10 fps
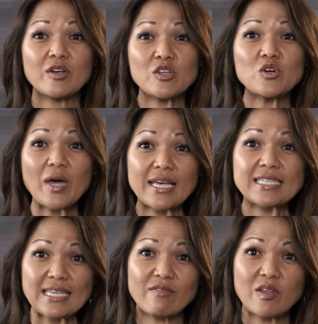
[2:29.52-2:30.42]
our new
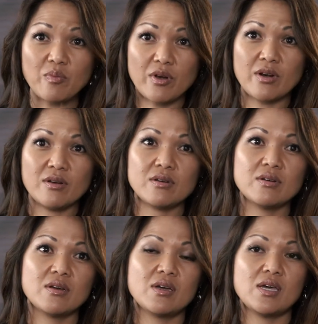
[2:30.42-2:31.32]
S70 printer,
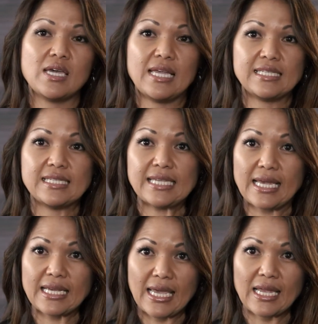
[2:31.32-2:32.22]
it's
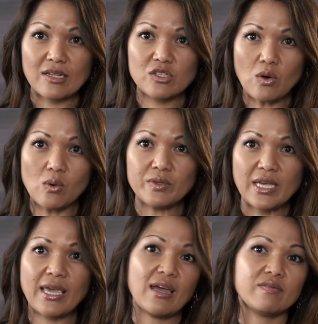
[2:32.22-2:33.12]
dedicated to only
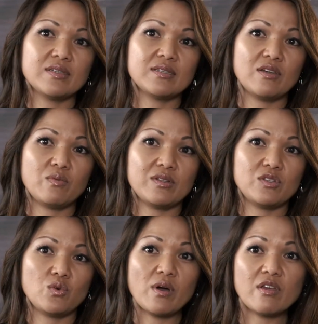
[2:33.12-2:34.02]
canvas. It runs
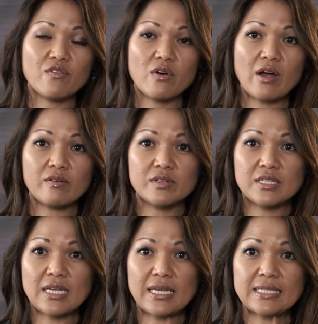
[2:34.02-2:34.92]
24 hours
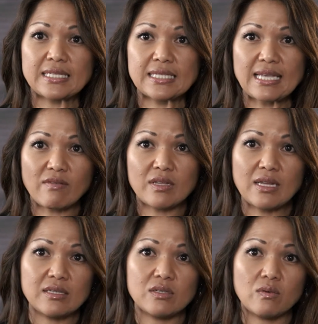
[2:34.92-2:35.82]
a day, seven
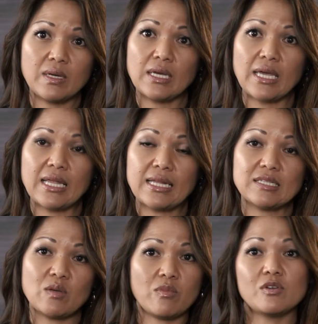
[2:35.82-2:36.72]
days a week, and it's
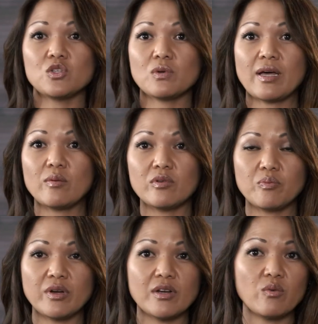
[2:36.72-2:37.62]
the most reliable
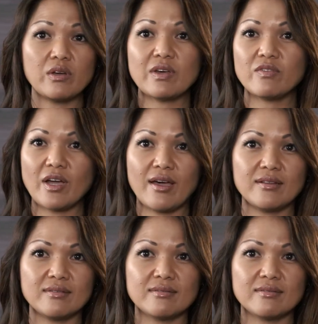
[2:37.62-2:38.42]
printer we've ever had.